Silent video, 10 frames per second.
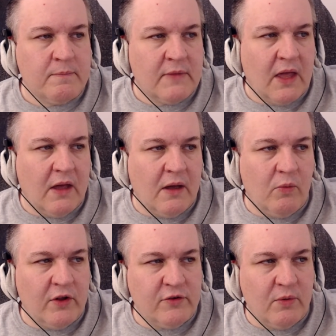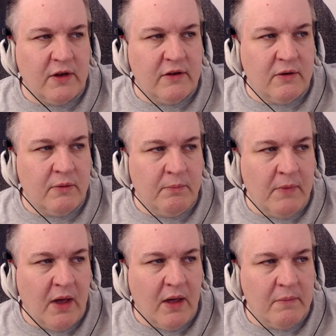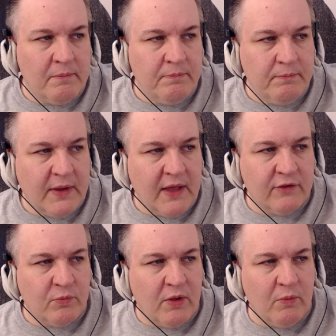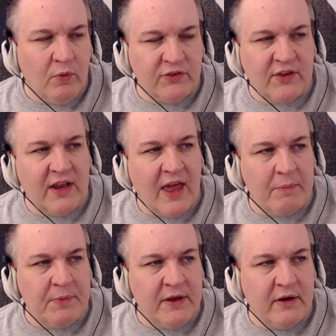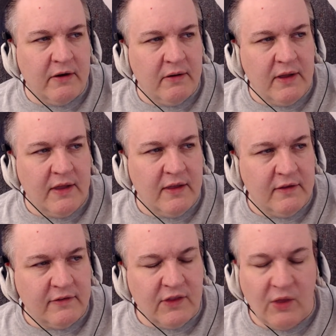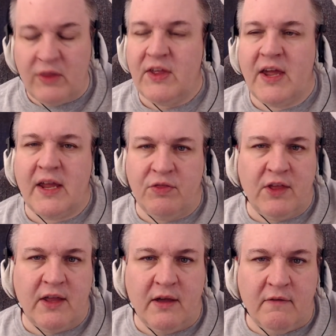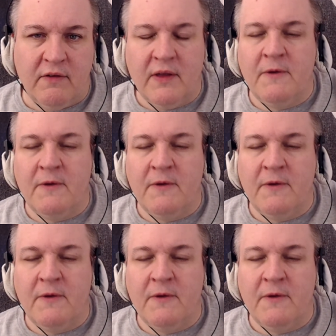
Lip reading: what do I do? Because what's going to happen here is the only thing I could think of